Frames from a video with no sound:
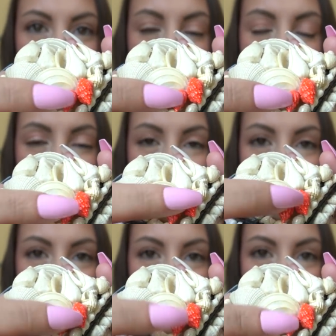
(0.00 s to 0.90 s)
I like the
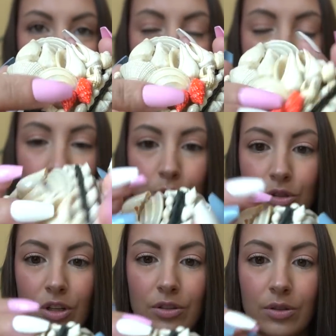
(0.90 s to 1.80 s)
accent, the two
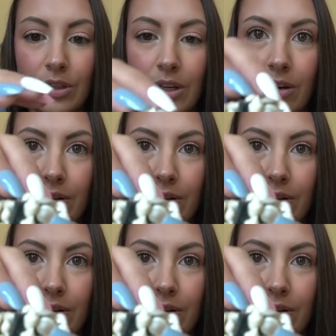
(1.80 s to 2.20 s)
shells right there.